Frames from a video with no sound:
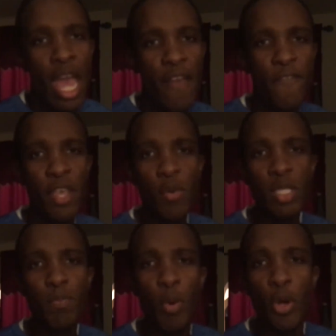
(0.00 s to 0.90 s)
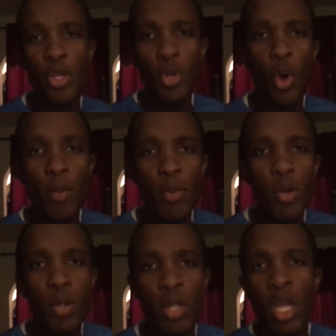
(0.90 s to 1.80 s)
If he was born
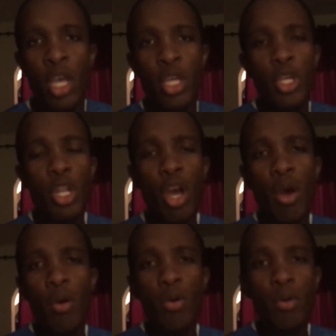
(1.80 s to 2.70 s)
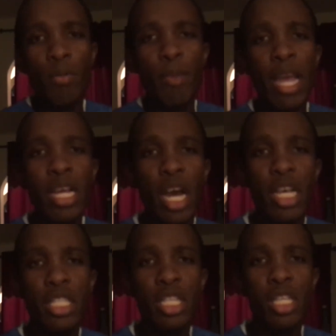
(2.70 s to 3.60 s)
normal, you know, my
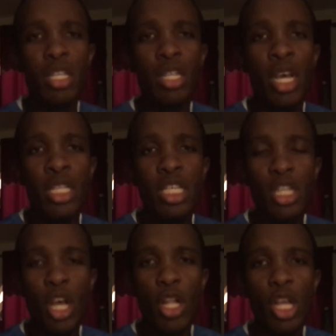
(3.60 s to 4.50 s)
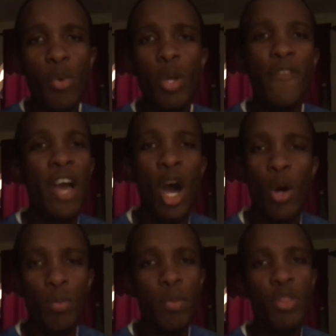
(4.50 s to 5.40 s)
cousin Tilolo would have
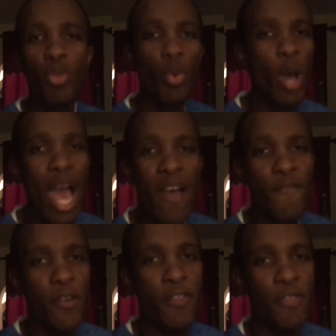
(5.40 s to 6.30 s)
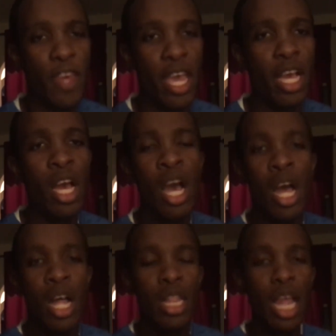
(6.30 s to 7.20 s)
helped me through everything.
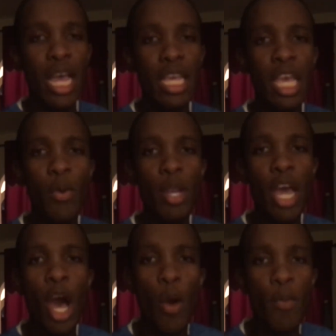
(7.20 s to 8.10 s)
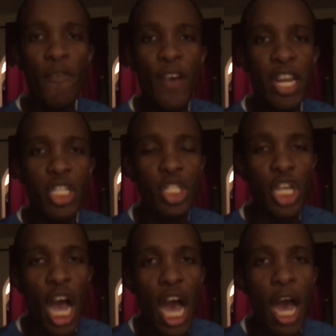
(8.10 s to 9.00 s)
Like, he would have helped me find a
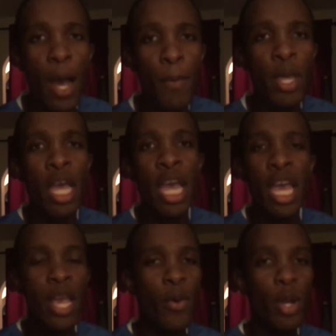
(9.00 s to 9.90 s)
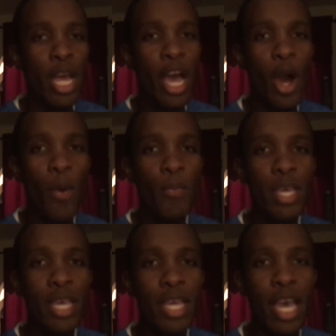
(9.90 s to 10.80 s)
job. He would have helped
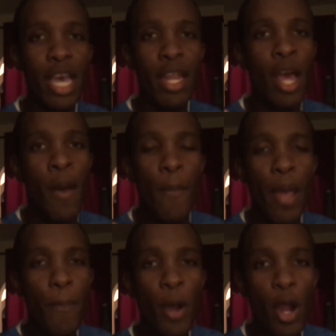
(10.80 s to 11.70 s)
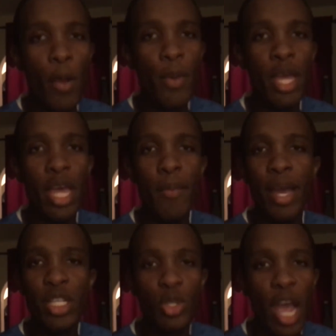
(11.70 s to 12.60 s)
me get my permit and
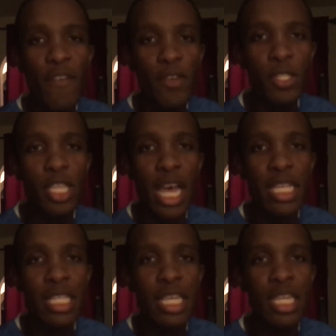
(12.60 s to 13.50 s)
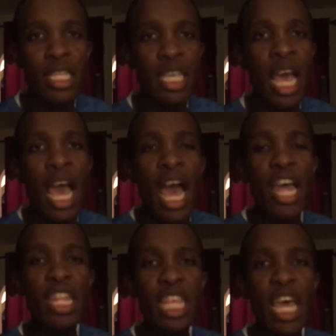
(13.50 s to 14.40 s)
my driver's license.
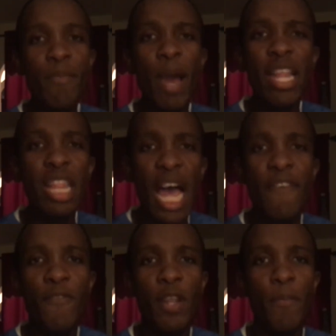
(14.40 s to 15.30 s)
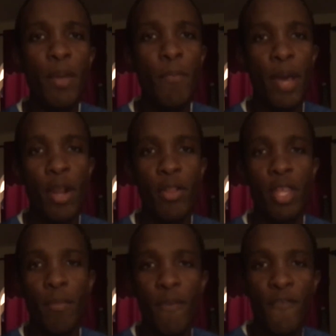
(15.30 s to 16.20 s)
And then my life would have been better
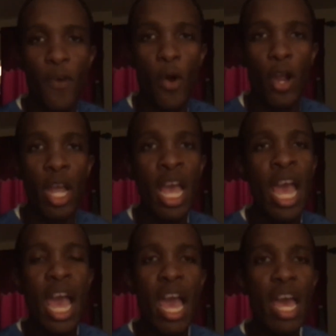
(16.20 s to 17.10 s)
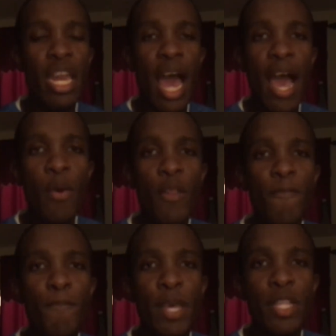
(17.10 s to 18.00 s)
than before. And I would
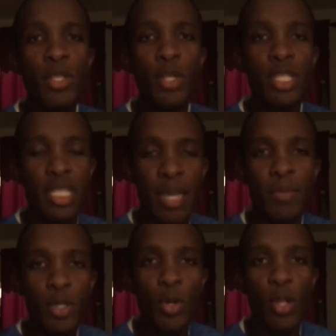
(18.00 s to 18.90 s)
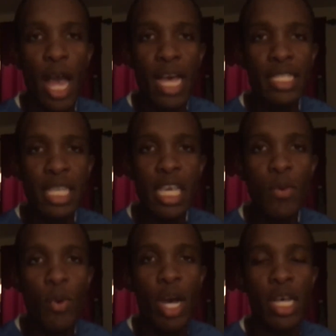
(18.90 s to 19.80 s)
have been to the same school as he
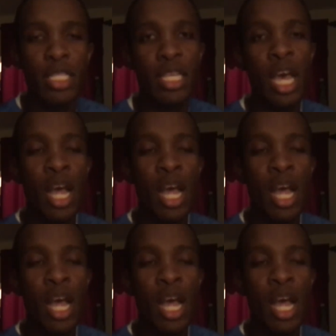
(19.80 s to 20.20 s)
was.